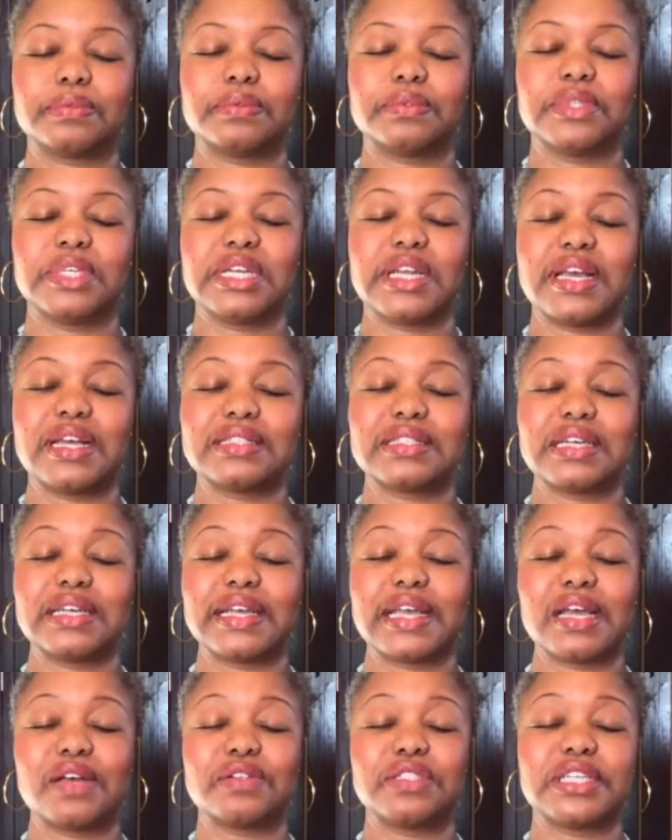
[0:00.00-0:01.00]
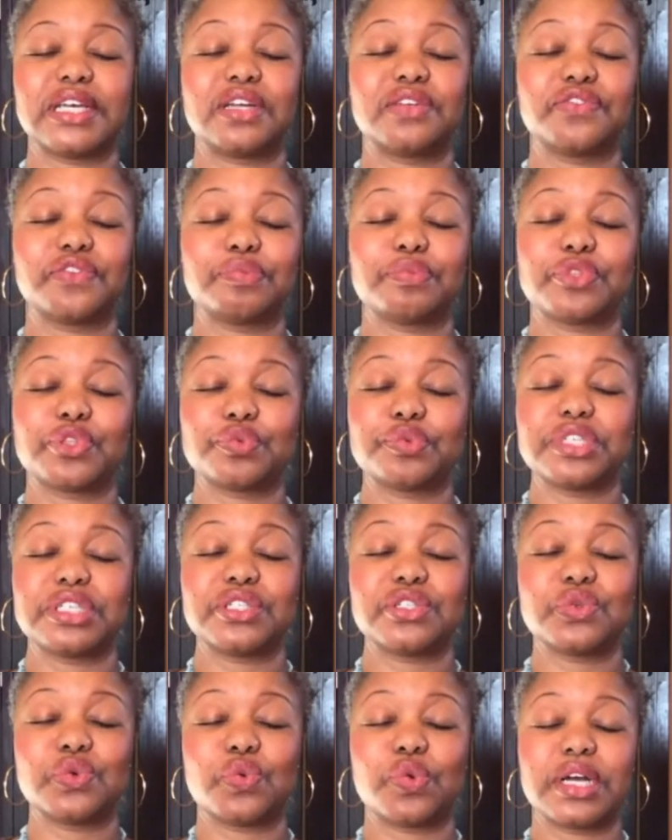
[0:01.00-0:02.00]
And as I count down from 3
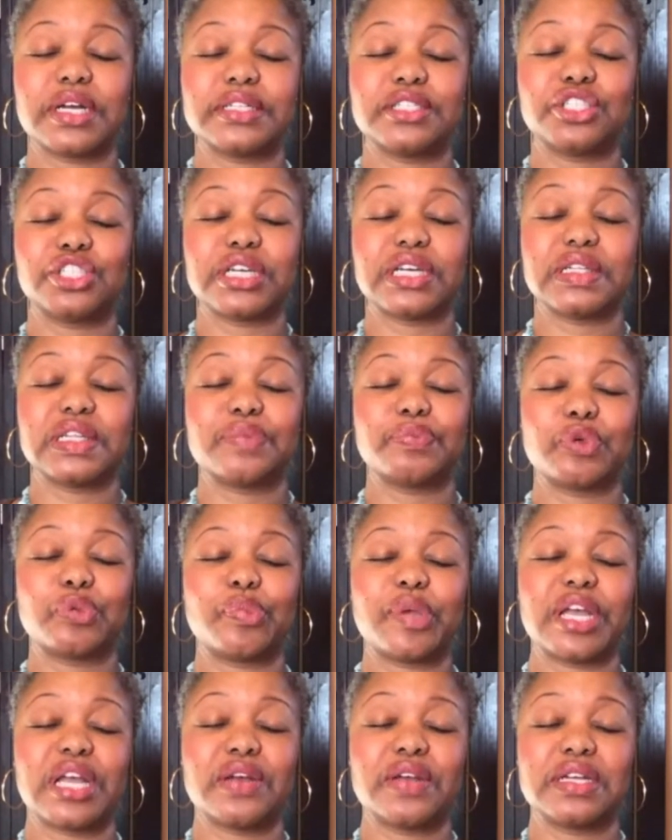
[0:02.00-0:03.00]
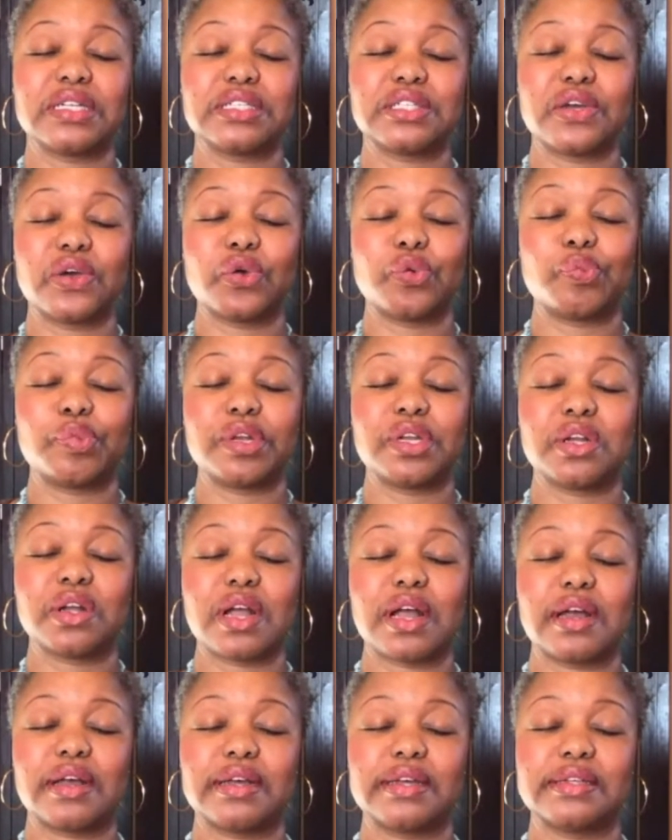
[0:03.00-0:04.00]
to 1, gently preparing to open your
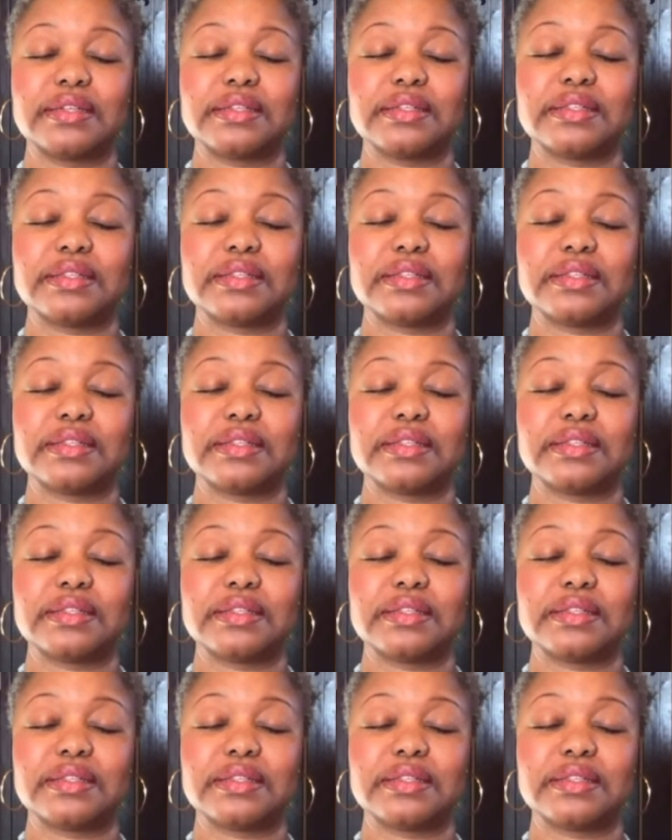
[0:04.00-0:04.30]
eyes.